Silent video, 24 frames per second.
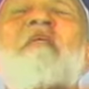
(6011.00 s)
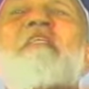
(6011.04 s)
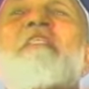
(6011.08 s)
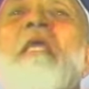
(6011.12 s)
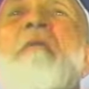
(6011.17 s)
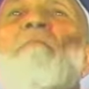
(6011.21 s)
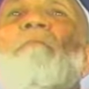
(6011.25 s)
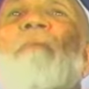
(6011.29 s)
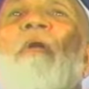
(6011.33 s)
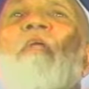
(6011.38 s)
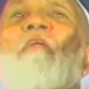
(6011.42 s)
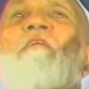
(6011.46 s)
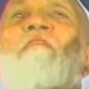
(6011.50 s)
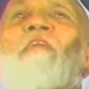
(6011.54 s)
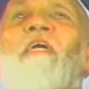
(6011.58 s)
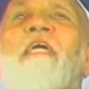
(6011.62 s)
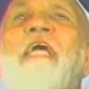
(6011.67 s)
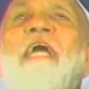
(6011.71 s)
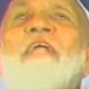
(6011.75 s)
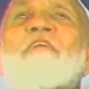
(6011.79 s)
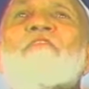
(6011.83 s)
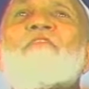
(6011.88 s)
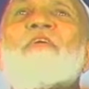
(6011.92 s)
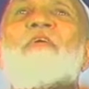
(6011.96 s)
the same part of the
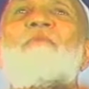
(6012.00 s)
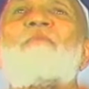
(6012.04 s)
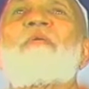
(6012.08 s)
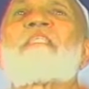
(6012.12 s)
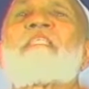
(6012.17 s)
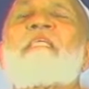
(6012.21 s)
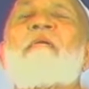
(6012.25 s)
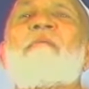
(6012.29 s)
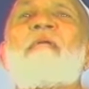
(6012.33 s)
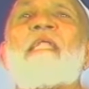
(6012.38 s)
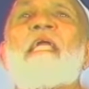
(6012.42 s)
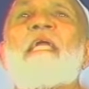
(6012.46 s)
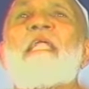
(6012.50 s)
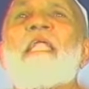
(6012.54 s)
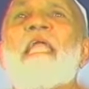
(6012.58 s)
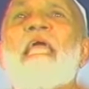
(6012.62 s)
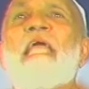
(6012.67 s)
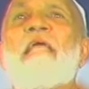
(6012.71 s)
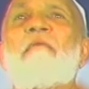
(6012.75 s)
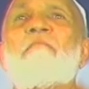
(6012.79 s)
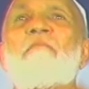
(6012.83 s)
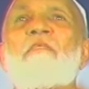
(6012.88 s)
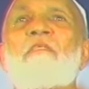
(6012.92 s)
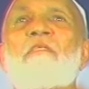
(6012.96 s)
country with similar
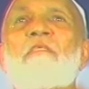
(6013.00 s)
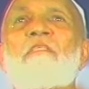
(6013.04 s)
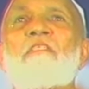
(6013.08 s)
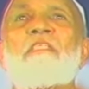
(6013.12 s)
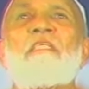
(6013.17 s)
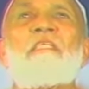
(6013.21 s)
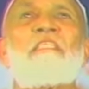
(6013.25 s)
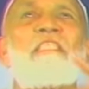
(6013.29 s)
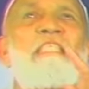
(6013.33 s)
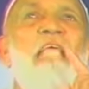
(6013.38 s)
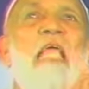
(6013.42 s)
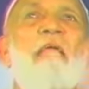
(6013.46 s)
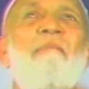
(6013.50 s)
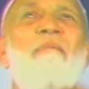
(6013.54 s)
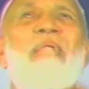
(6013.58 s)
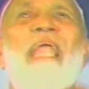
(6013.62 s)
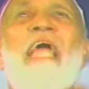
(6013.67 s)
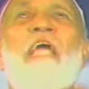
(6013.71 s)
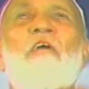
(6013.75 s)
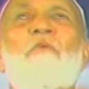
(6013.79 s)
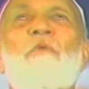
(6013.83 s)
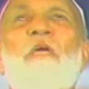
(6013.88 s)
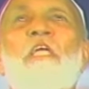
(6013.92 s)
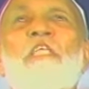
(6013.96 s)
names, same
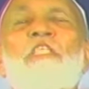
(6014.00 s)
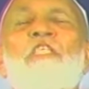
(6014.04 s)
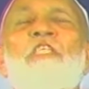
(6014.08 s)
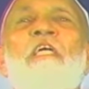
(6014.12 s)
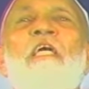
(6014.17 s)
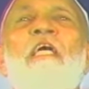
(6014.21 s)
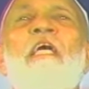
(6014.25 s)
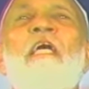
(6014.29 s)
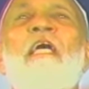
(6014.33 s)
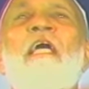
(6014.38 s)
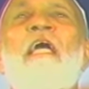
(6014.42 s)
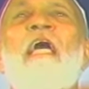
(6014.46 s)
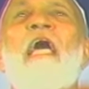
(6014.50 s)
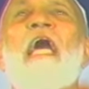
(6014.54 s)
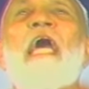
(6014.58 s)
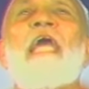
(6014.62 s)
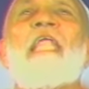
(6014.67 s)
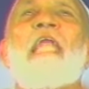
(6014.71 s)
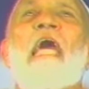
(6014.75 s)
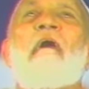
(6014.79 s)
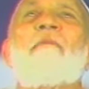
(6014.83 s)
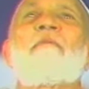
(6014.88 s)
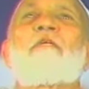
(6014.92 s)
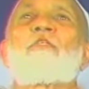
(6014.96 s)
language,
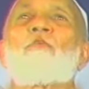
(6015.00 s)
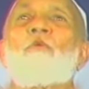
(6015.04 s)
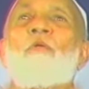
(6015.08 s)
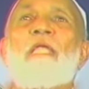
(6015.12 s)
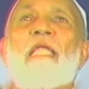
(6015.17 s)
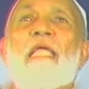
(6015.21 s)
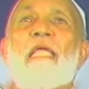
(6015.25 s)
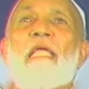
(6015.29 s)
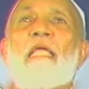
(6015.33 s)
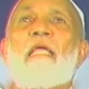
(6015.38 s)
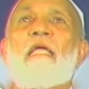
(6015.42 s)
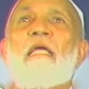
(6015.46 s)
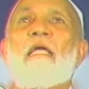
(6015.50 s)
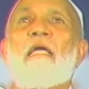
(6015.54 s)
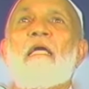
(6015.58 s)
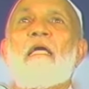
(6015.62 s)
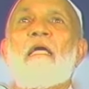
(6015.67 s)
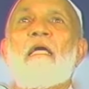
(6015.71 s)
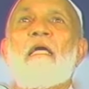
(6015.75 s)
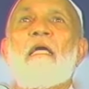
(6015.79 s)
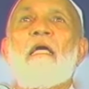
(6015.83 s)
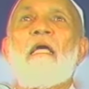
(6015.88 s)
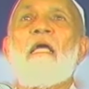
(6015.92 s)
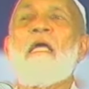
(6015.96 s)
and I'm a Sunni.
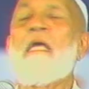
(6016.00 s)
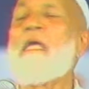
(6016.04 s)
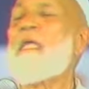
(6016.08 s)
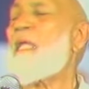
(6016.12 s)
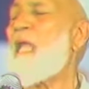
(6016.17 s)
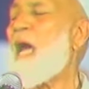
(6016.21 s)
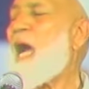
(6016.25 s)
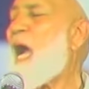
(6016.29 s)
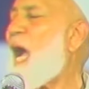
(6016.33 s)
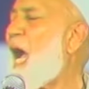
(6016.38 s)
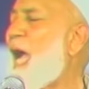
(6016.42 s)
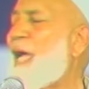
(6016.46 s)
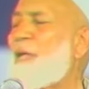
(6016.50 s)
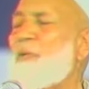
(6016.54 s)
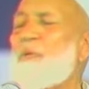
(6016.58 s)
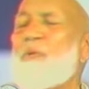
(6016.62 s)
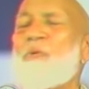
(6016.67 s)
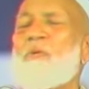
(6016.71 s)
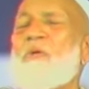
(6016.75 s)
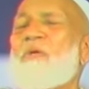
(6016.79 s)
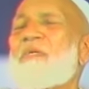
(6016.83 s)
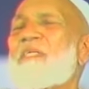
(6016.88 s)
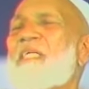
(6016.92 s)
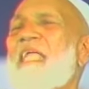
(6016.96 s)
Now, I do
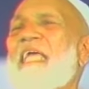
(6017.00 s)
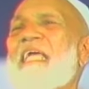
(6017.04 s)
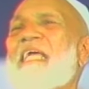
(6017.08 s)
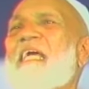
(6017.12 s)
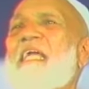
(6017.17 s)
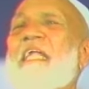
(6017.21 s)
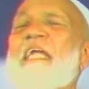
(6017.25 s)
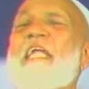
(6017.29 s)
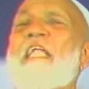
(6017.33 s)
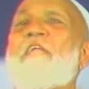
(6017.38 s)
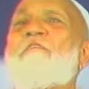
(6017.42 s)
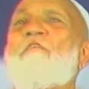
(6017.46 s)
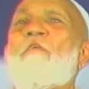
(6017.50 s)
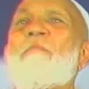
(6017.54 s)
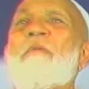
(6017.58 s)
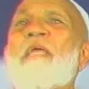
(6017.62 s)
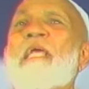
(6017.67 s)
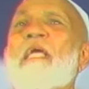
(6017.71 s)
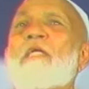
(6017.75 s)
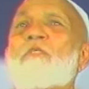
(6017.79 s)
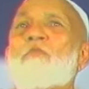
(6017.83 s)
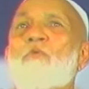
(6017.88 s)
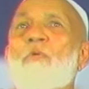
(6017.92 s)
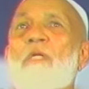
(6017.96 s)
not take credit for
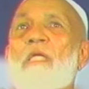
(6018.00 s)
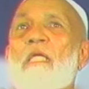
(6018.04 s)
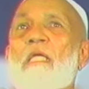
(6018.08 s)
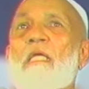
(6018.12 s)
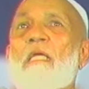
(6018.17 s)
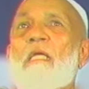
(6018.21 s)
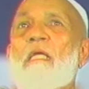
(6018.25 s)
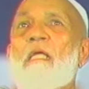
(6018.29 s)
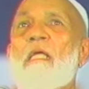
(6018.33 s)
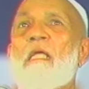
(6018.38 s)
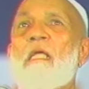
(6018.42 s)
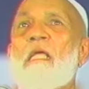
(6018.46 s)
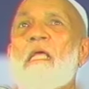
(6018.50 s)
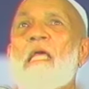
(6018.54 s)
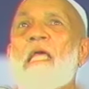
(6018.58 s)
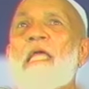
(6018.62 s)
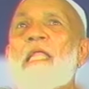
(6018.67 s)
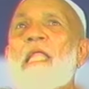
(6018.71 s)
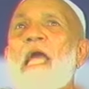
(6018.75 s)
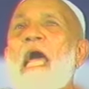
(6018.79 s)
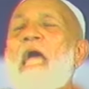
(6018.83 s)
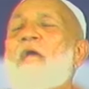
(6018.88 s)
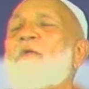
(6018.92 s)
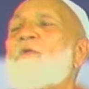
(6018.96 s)
being a Sunni,
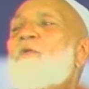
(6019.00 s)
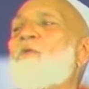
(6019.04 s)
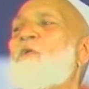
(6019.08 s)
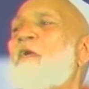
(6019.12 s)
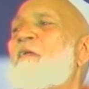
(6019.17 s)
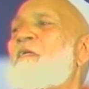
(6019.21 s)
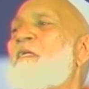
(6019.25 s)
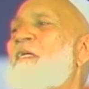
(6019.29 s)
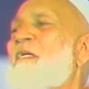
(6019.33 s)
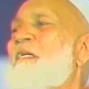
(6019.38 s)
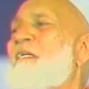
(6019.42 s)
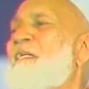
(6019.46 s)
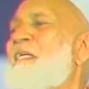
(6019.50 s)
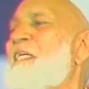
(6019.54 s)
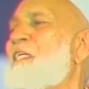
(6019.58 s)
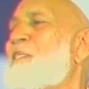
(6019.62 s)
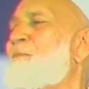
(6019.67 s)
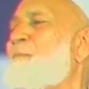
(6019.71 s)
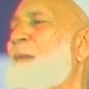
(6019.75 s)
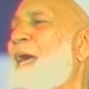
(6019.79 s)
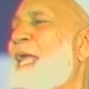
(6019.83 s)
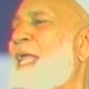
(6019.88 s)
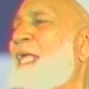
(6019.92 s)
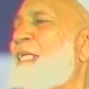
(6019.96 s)
and I do not
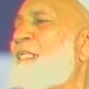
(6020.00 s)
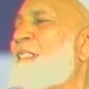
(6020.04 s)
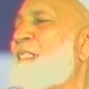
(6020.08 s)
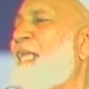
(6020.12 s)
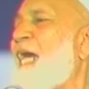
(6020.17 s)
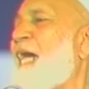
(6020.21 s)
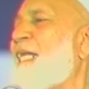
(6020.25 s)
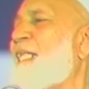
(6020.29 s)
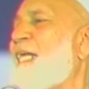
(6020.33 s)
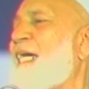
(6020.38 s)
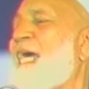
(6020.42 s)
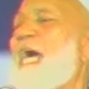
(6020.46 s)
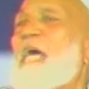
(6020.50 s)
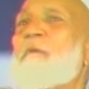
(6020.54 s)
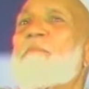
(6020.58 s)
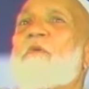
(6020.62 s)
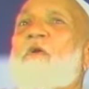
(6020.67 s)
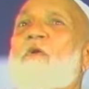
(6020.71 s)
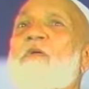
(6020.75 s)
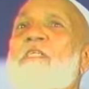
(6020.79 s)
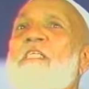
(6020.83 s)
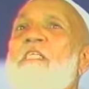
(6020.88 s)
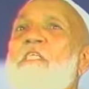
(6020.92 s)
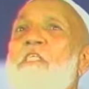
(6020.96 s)
disparage the other guy
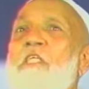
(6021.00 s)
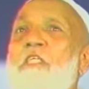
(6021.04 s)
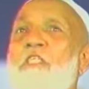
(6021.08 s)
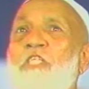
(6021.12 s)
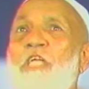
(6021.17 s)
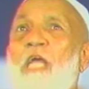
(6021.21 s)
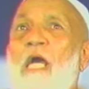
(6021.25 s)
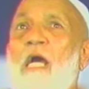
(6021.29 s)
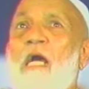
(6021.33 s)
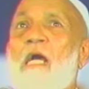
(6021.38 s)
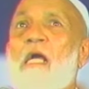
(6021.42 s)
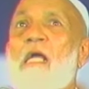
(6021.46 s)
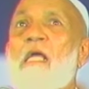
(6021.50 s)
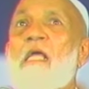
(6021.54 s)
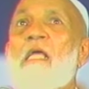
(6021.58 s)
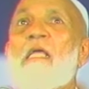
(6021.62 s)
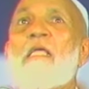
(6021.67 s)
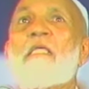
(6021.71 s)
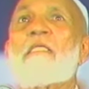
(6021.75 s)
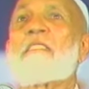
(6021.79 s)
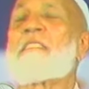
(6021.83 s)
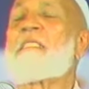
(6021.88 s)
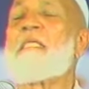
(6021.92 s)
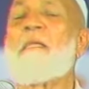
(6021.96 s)
because he's a Shia.
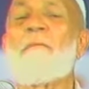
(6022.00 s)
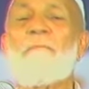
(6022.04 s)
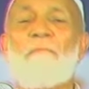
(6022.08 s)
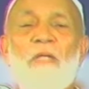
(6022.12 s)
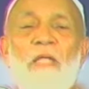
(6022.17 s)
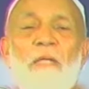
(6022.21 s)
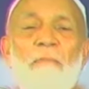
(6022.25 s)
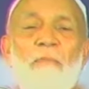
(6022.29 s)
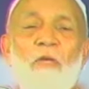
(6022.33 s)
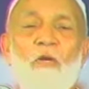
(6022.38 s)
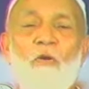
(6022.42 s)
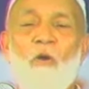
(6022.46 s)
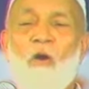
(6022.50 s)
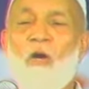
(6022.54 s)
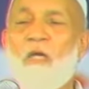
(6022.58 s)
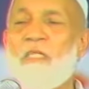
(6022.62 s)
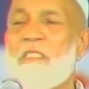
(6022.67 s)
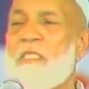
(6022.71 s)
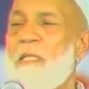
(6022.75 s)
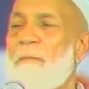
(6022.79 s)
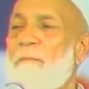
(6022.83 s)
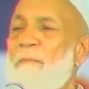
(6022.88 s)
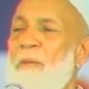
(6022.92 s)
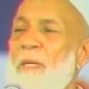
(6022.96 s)
Simply
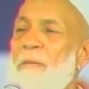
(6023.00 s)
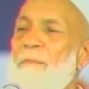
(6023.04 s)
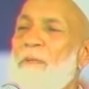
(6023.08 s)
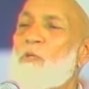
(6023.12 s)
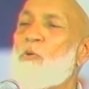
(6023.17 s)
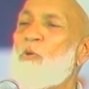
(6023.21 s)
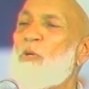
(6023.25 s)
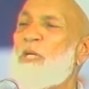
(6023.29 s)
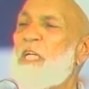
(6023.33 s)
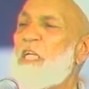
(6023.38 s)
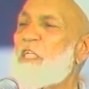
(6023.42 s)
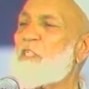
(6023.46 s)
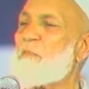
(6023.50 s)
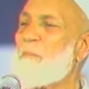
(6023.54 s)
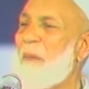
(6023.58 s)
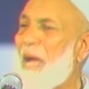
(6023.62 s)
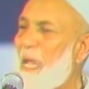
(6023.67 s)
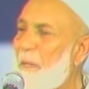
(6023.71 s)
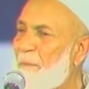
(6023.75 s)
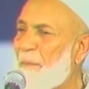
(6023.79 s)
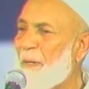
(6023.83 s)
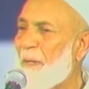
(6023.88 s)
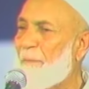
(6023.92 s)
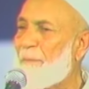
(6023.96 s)
because the people who reached
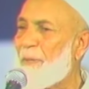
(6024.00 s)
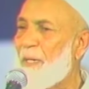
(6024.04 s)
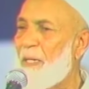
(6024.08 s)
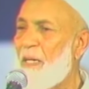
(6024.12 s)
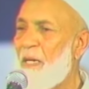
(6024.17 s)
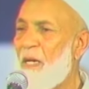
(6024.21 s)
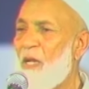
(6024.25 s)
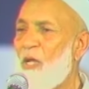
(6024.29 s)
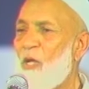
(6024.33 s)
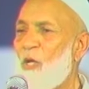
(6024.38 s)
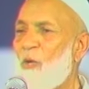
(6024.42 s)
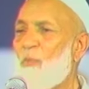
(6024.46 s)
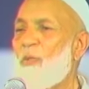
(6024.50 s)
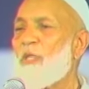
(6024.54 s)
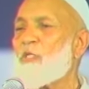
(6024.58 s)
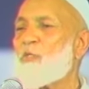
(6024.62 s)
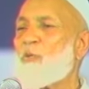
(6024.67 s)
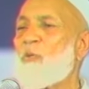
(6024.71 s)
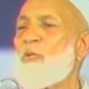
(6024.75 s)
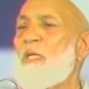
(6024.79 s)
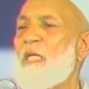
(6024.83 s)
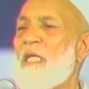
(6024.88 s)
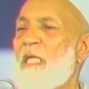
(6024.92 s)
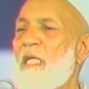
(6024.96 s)
my people were
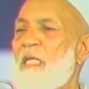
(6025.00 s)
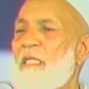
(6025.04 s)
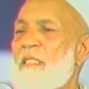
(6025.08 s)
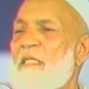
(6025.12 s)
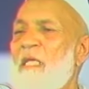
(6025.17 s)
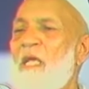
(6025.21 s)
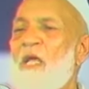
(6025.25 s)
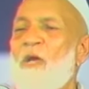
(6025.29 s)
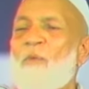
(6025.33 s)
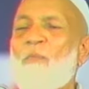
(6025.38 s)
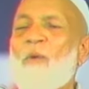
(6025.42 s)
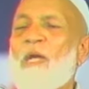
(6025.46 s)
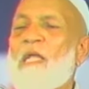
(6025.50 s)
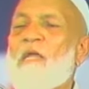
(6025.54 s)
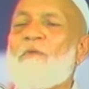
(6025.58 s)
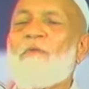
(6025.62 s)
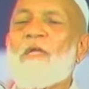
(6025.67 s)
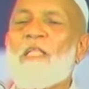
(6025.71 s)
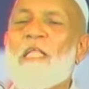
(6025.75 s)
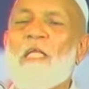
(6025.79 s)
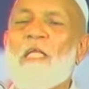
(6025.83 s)
Sunnis, whatever